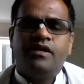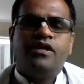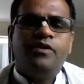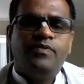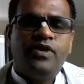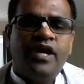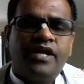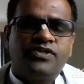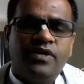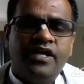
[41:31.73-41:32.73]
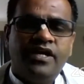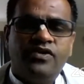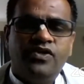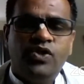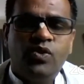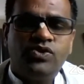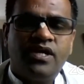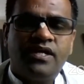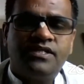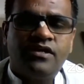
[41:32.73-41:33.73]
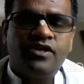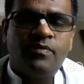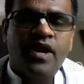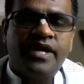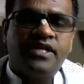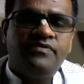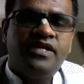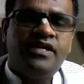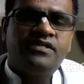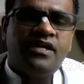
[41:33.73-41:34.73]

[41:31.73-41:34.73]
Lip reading: if you actually use the result of our activities,